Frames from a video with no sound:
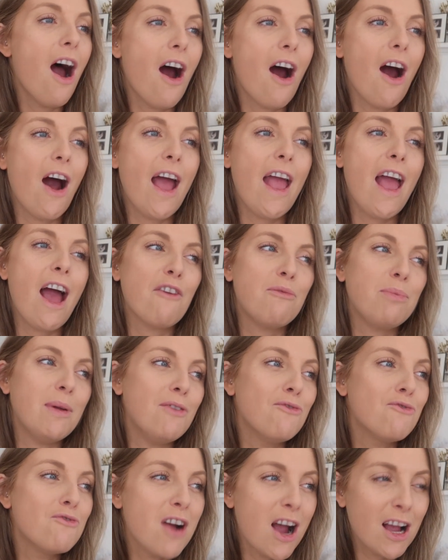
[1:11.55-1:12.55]
I have
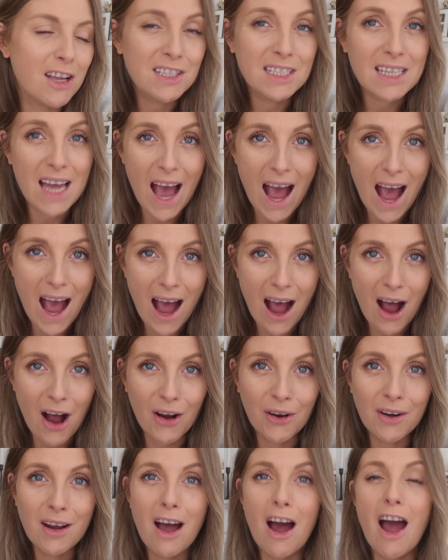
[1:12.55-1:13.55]
been run
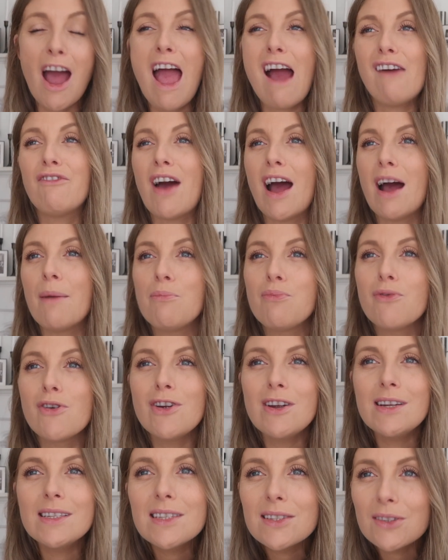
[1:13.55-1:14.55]
down. I have had
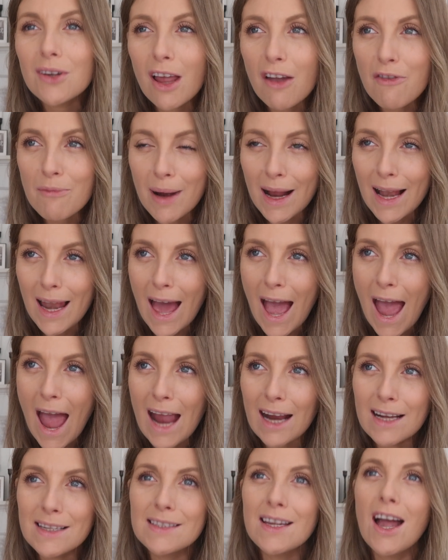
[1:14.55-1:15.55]
bruises all over my
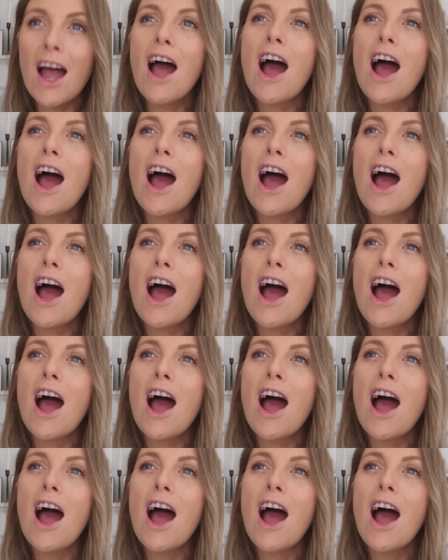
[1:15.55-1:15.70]
legs.